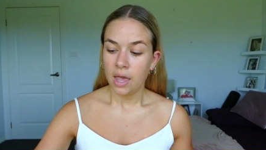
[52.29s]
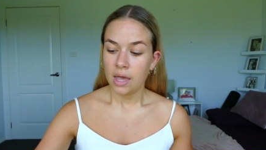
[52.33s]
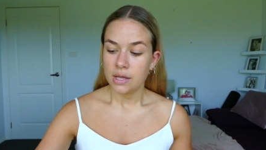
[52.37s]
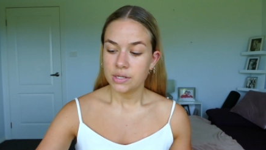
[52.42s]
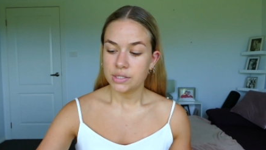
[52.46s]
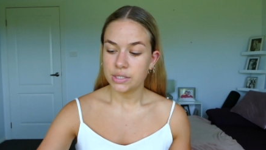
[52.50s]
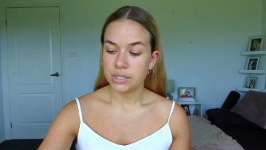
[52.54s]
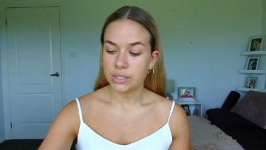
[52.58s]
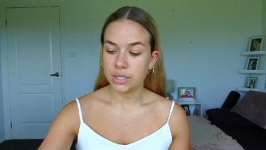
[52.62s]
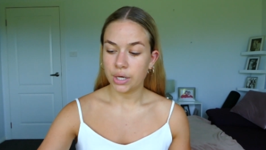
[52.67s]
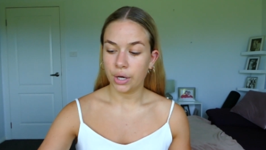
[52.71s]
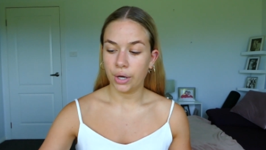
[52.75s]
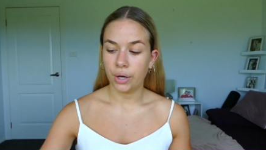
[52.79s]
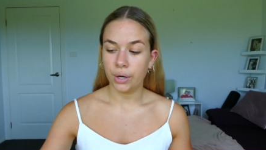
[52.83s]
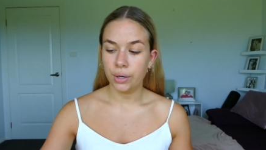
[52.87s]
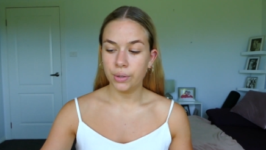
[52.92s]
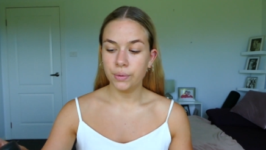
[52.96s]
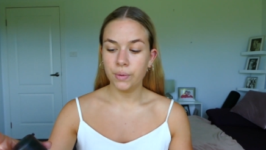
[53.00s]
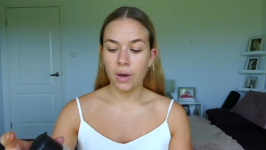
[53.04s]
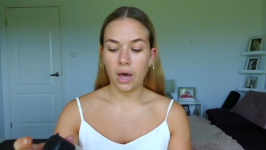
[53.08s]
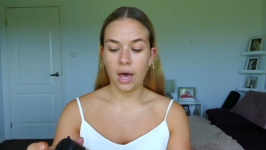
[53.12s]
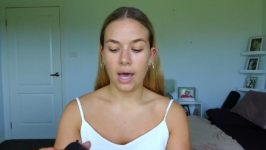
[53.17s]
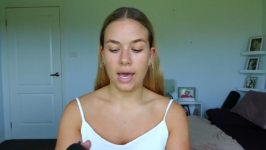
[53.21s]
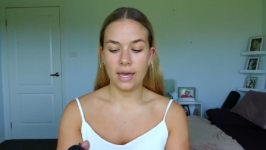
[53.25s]

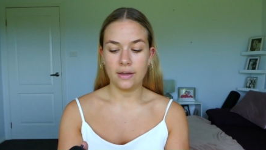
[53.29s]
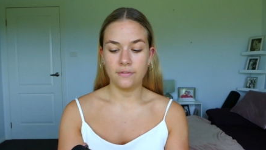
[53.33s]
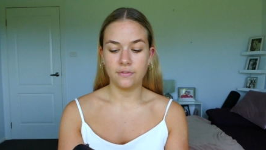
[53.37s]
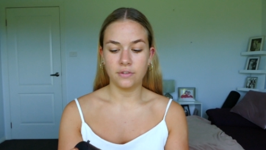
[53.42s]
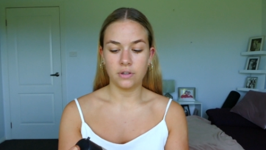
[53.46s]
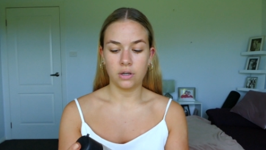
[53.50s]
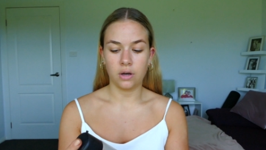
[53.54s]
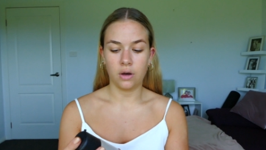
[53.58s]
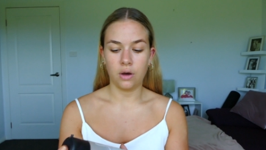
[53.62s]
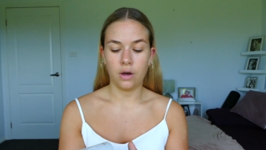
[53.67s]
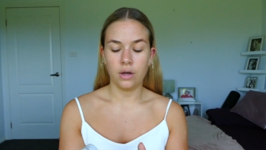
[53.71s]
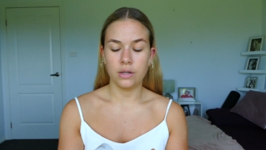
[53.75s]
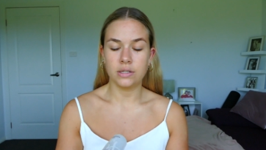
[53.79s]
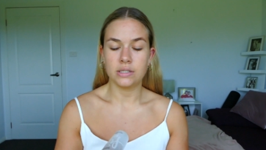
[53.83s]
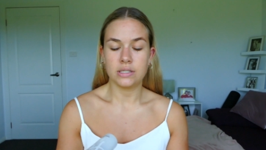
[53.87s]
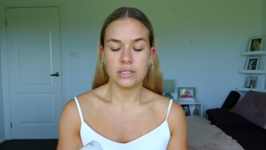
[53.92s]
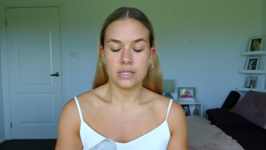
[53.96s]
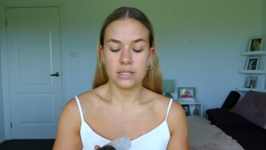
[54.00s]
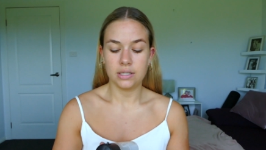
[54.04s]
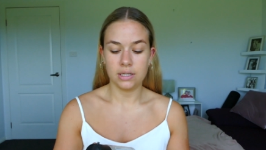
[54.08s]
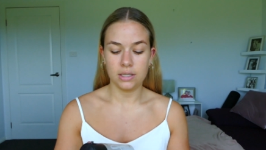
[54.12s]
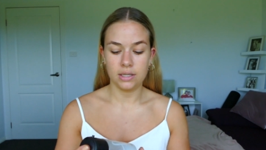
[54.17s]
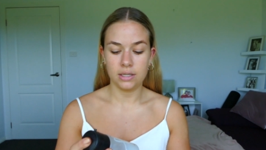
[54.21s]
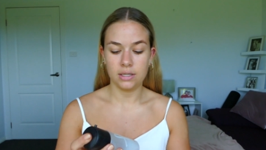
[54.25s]
So I've
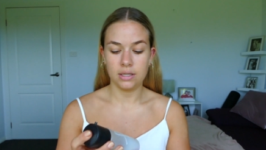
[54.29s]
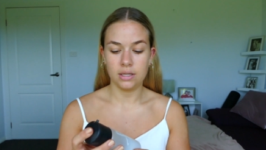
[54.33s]
got